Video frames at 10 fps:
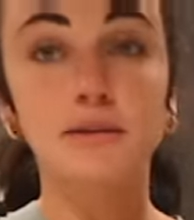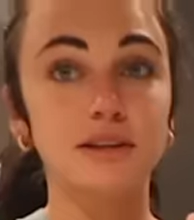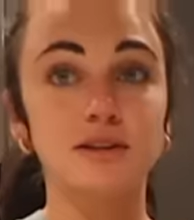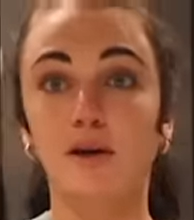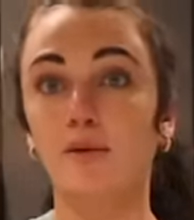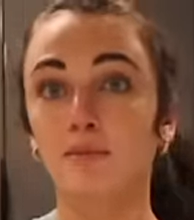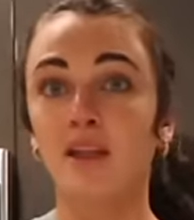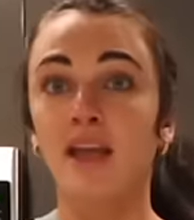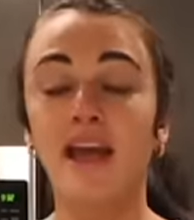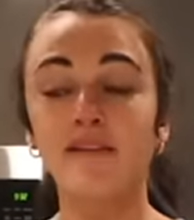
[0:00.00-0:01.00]
I was like, no,
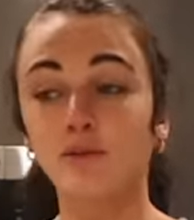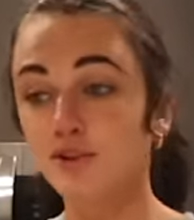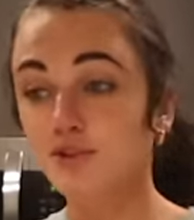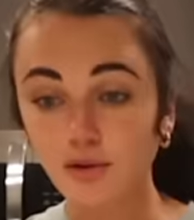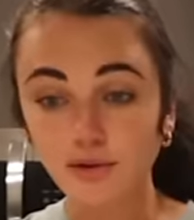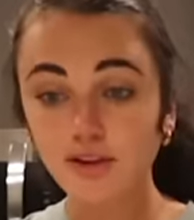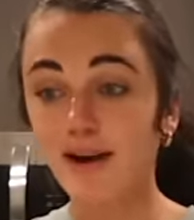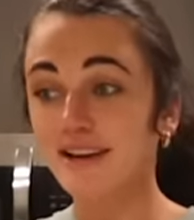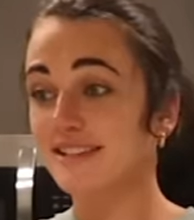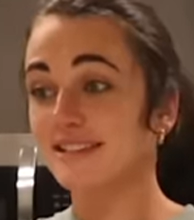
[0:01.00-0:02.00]
everyone just go through the
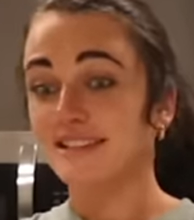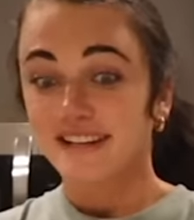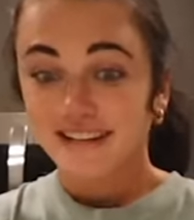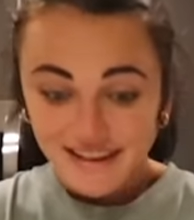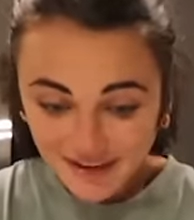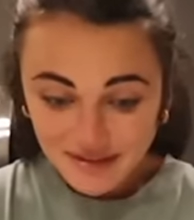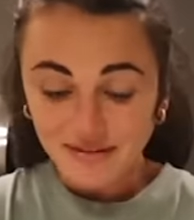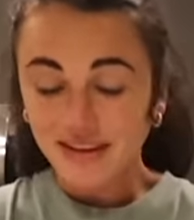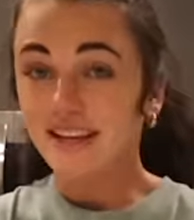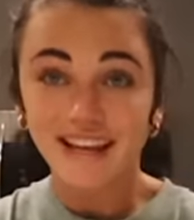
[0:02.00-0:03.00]
boxes, come to
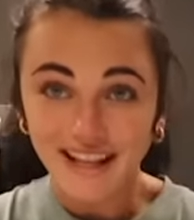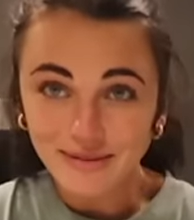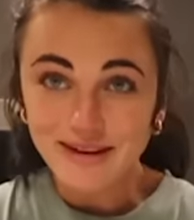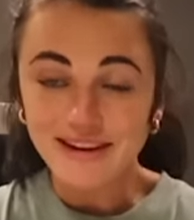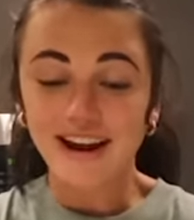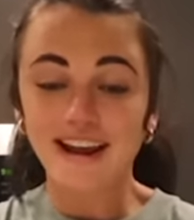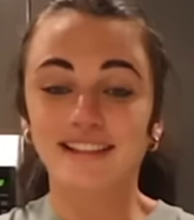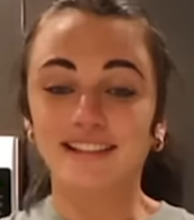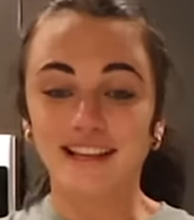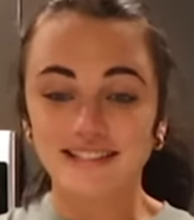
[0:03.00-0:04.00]
me. It'll be great.
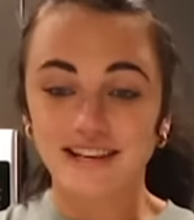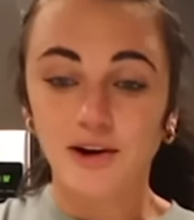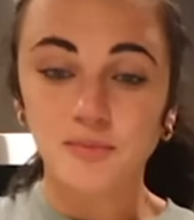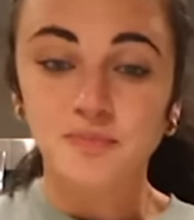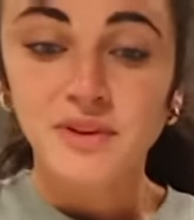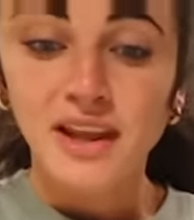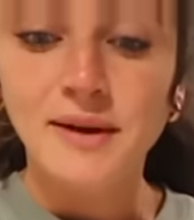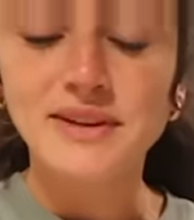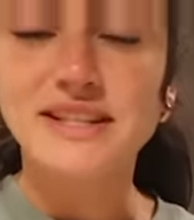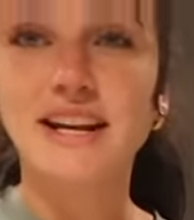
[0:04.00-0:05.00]
Let's go.
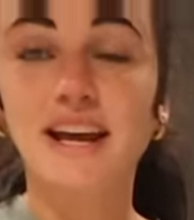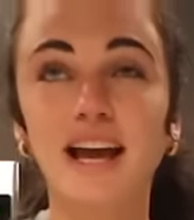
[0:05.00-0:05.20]
And we did it.